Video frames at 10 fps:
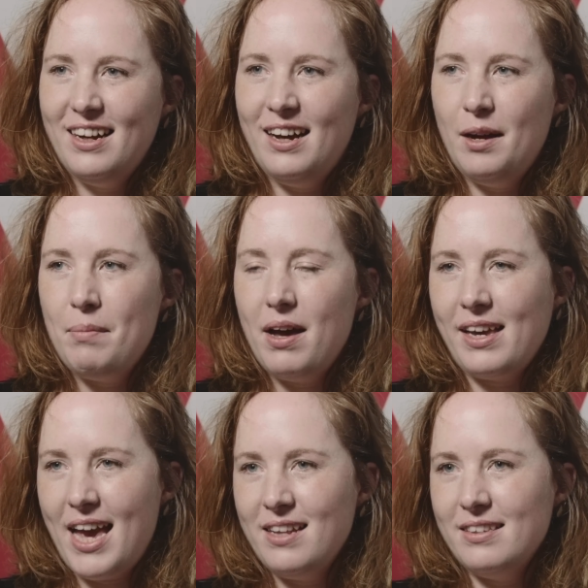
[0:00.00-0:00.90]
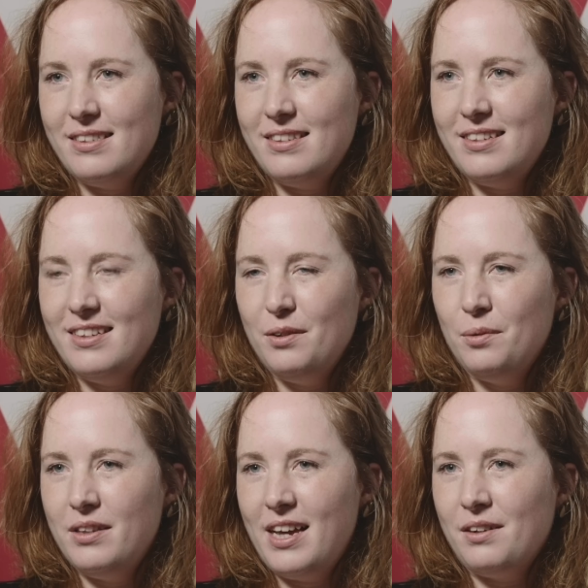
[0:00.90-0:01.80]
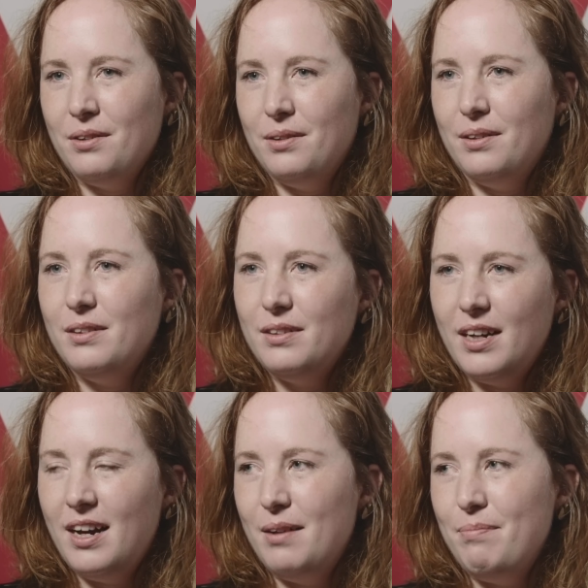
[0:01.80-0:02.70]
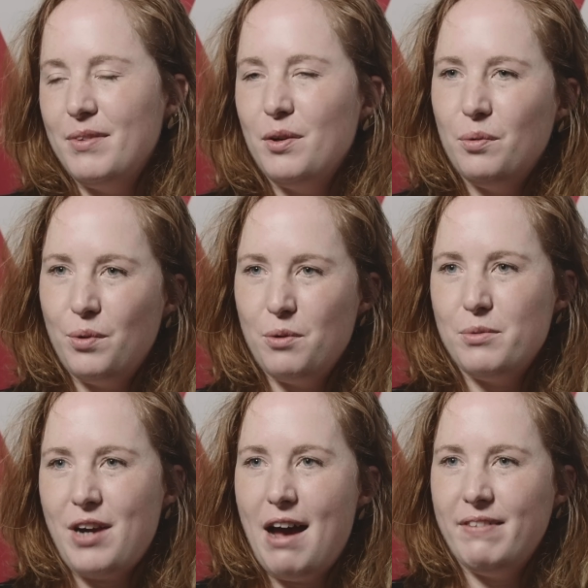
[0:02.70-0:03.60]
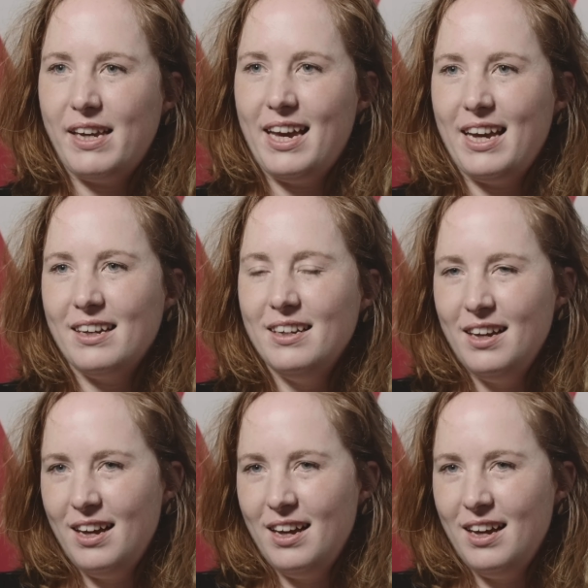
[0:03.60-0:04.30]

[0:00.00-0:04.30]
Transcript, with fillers: um, against what they call um, womb trafficking,